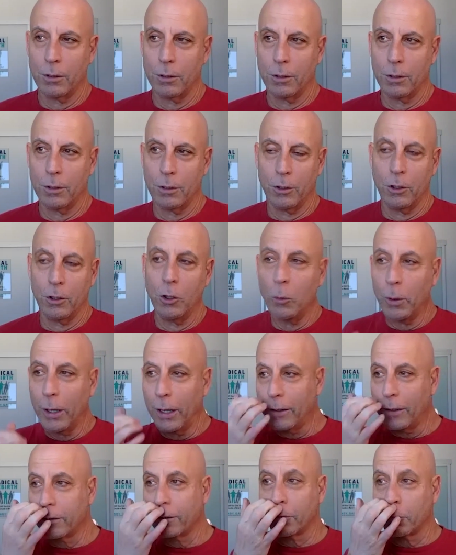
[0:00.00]
the
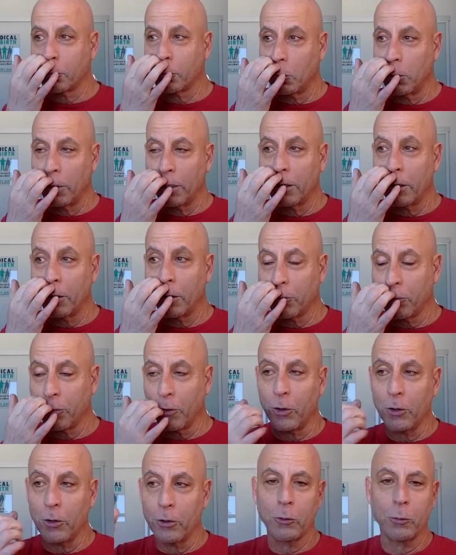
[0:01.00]
US went there
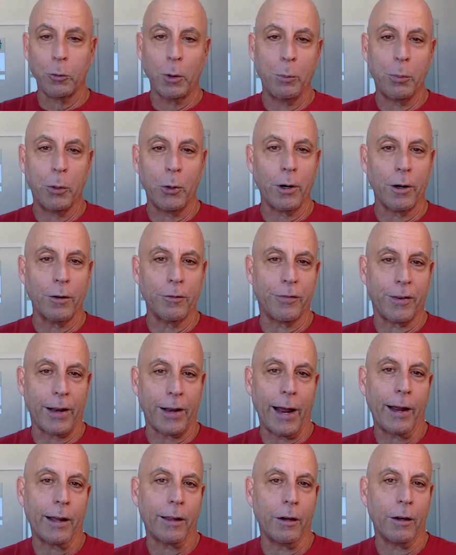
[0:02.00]
first. We put our
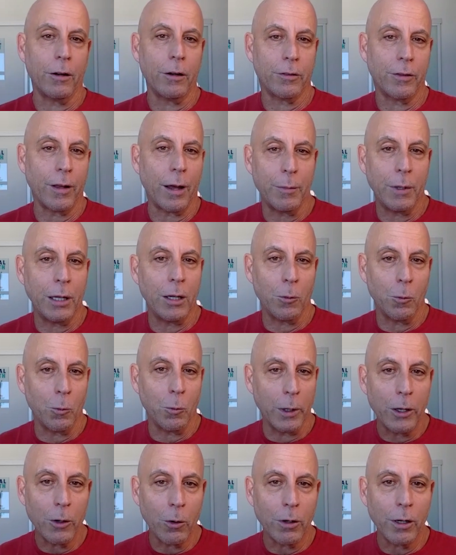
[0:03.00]
flag there. Does that mean
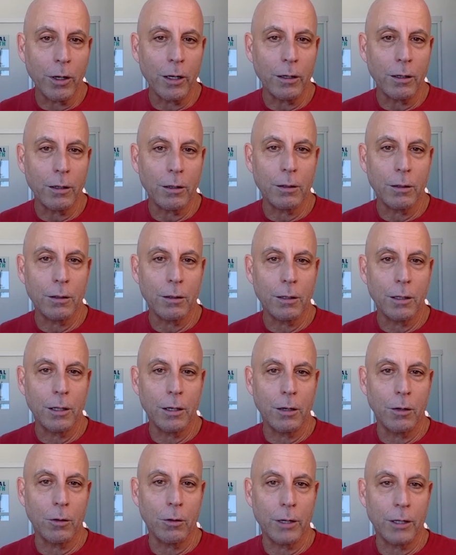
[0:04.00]
we own it?
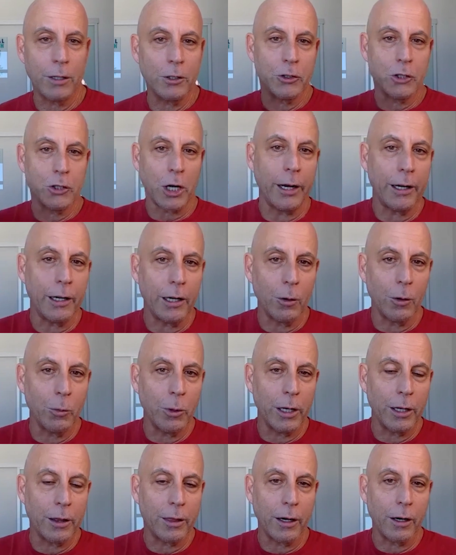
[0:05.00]
Then China
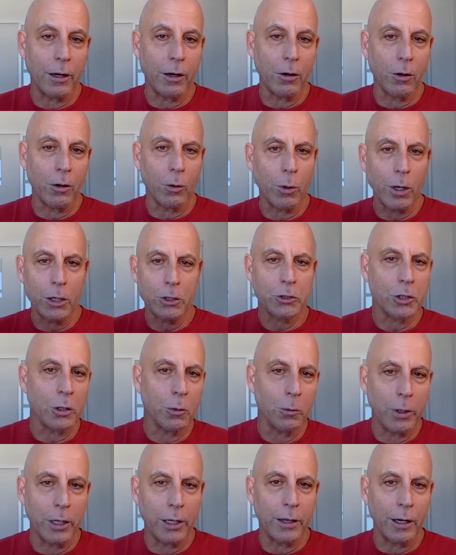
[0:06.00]
went there, or Russia
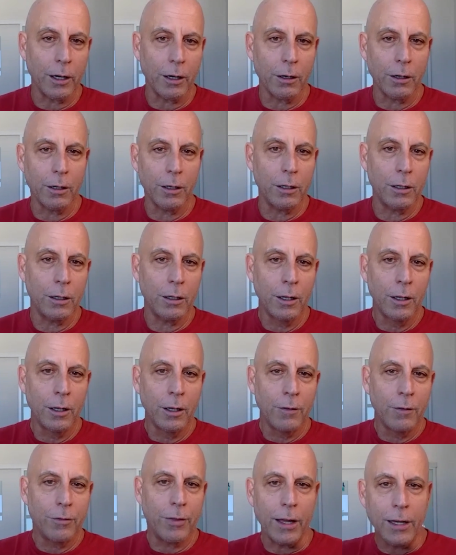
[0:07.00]
went there, and
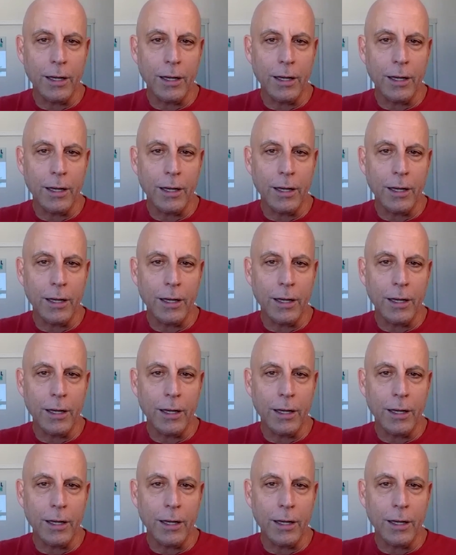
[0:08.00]
if they